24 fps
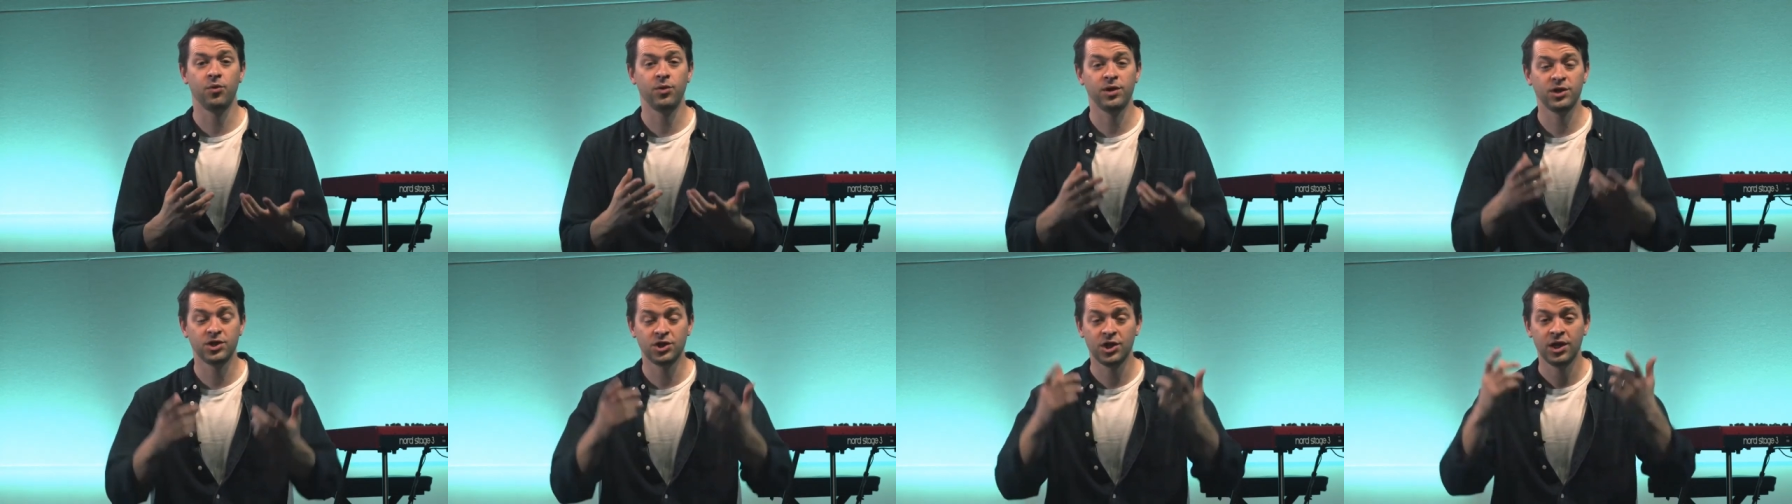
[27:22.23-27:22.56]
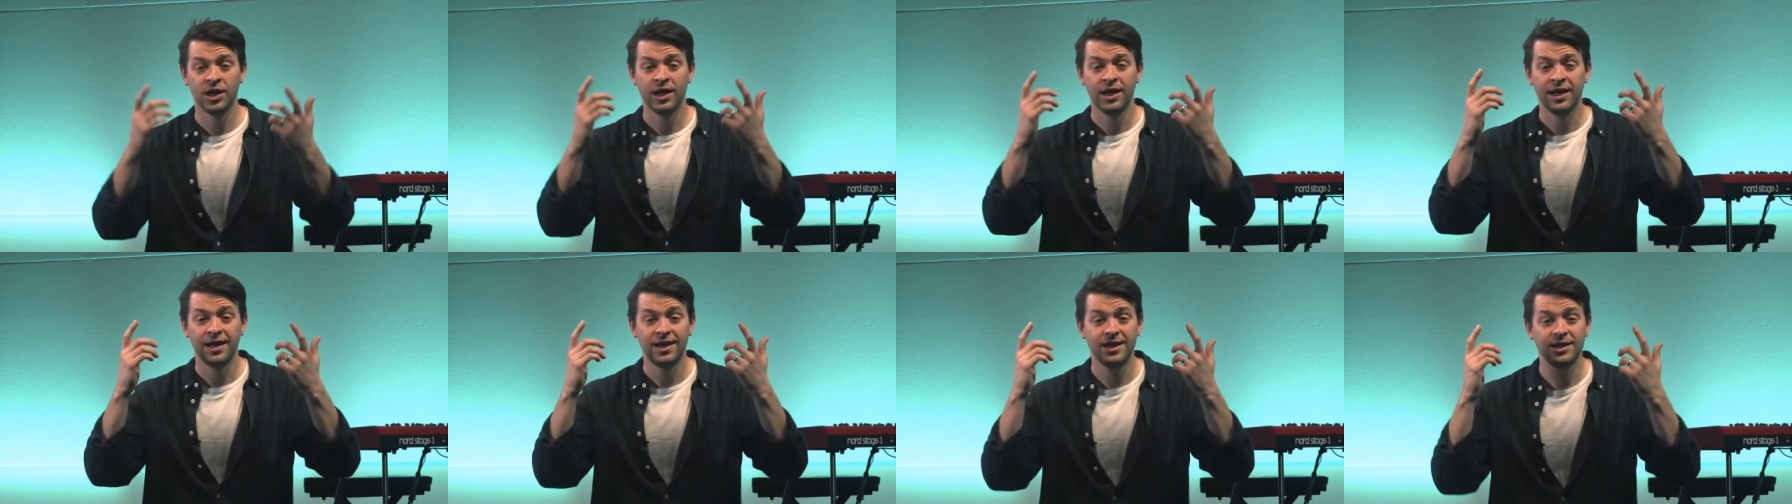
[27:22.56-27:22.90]
which
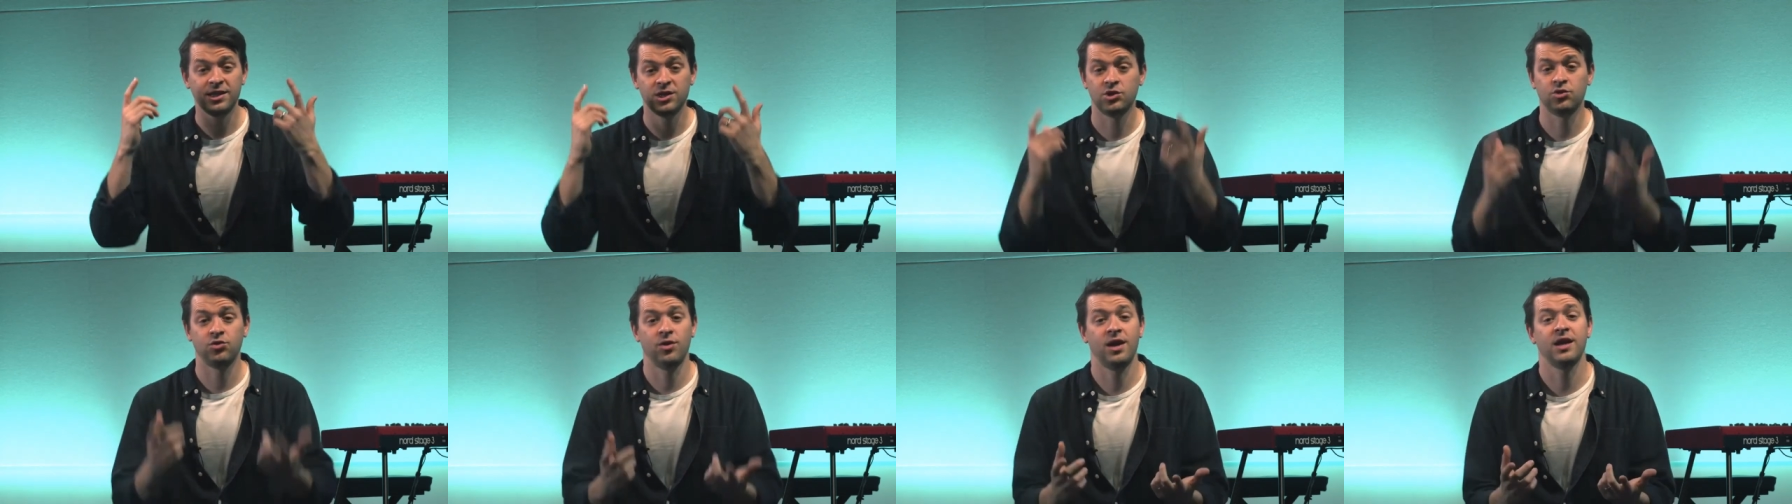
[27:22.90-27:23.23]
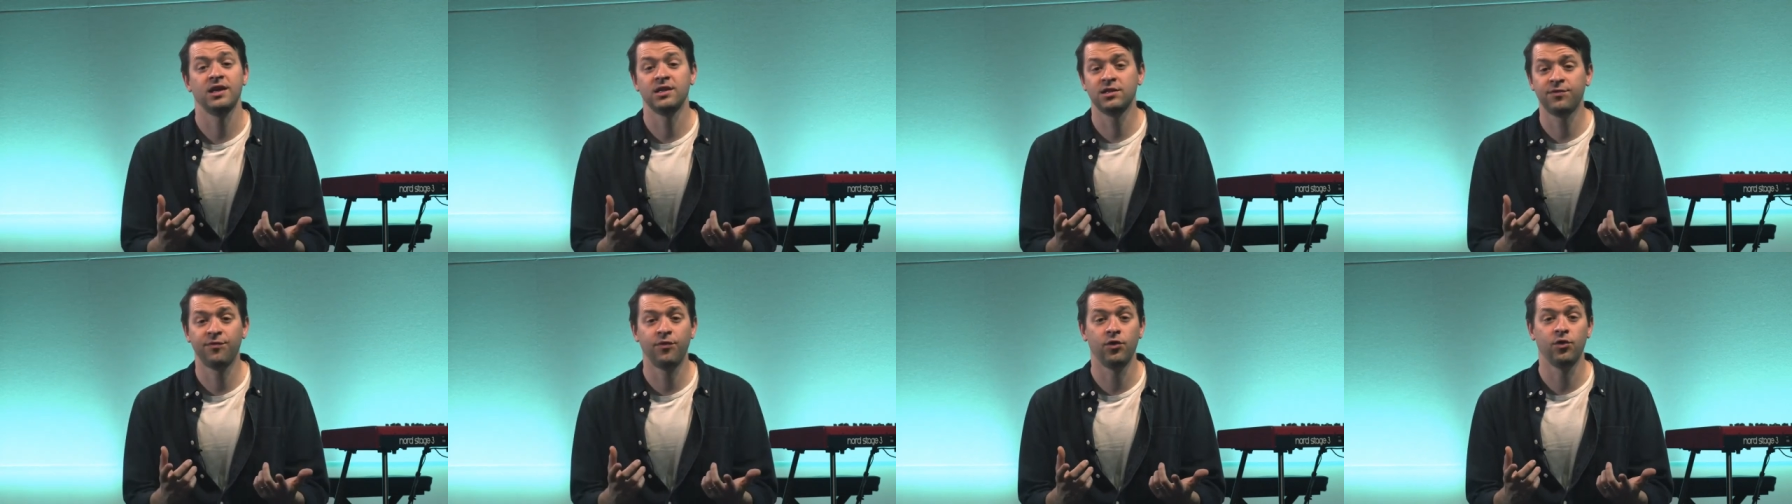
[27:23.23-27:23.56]
is
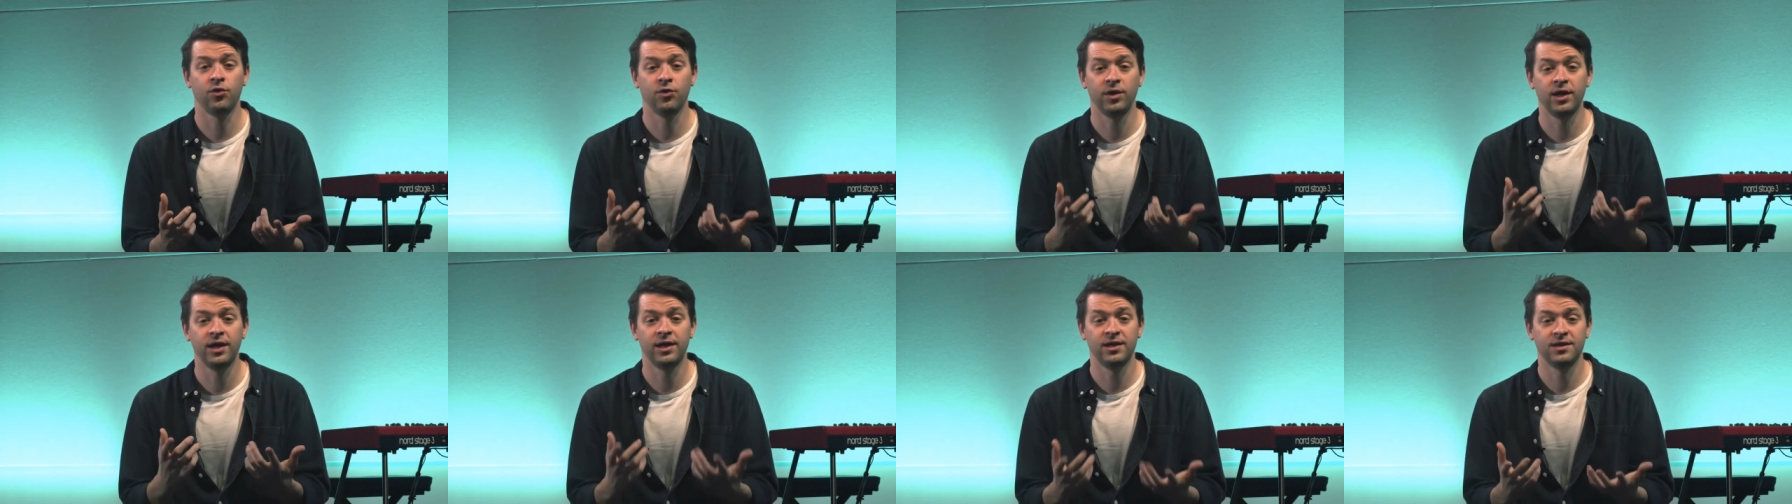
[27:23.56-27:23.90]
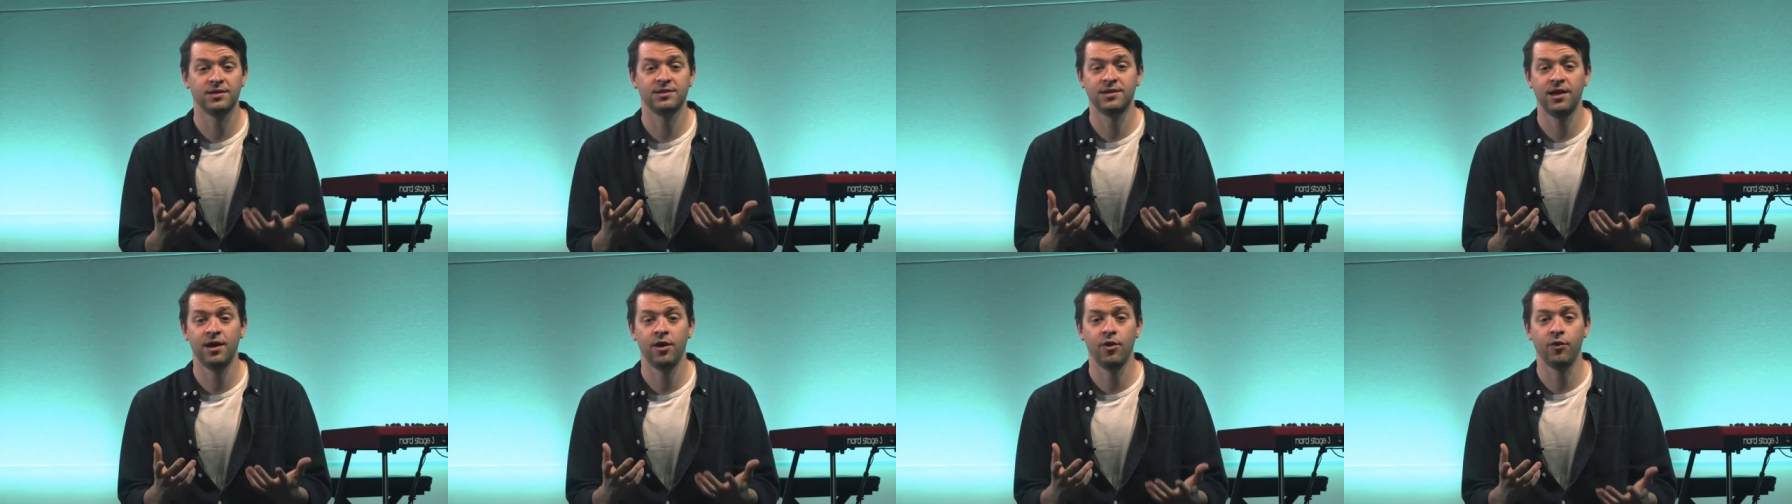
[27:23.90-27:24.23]
stressful in
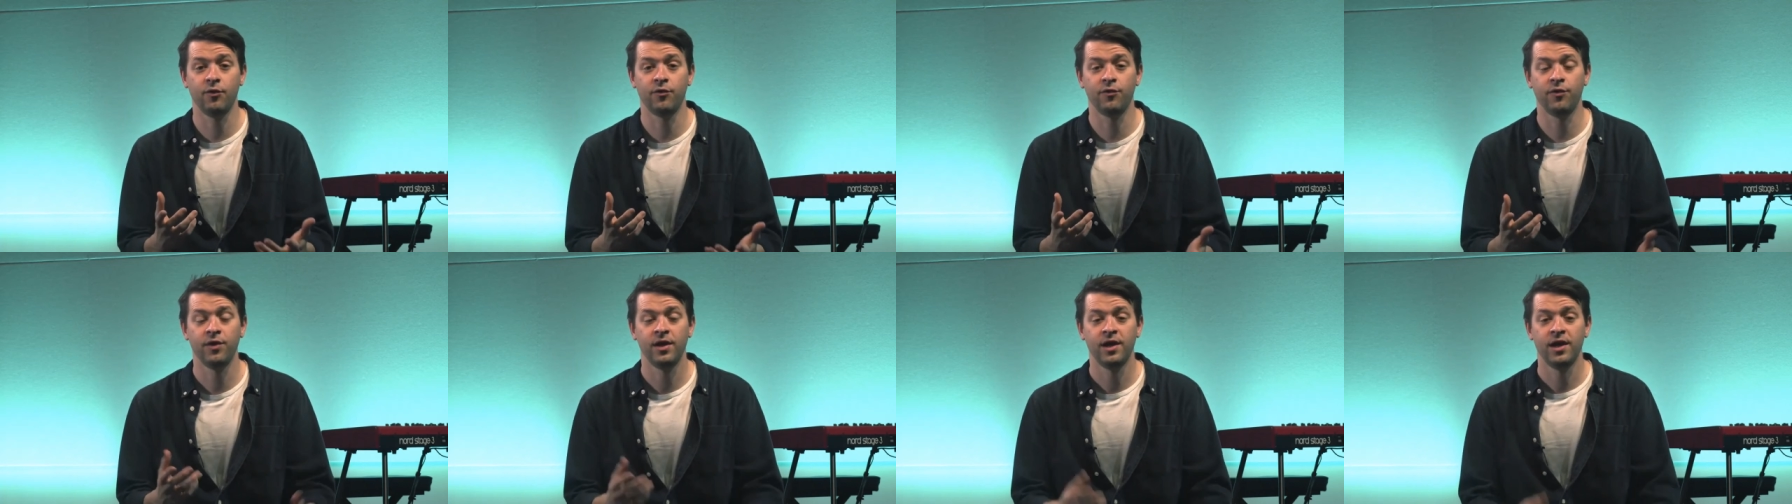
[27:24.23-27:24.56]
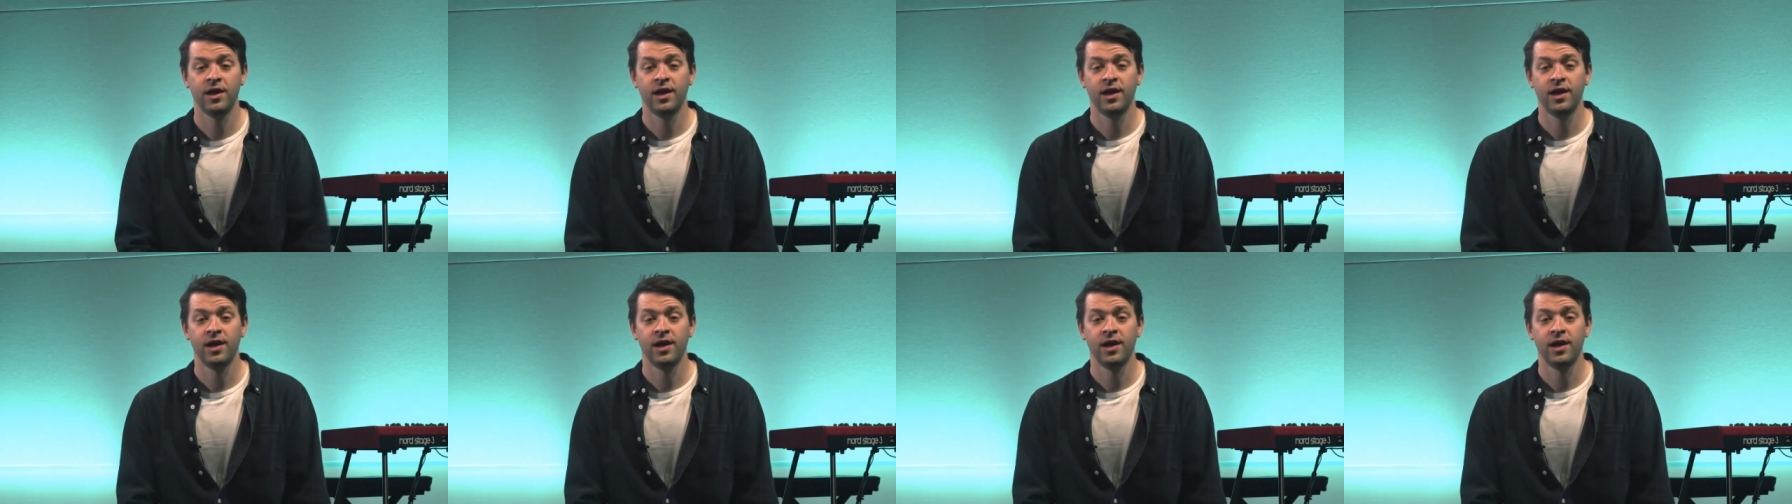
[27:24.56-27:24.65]
itself.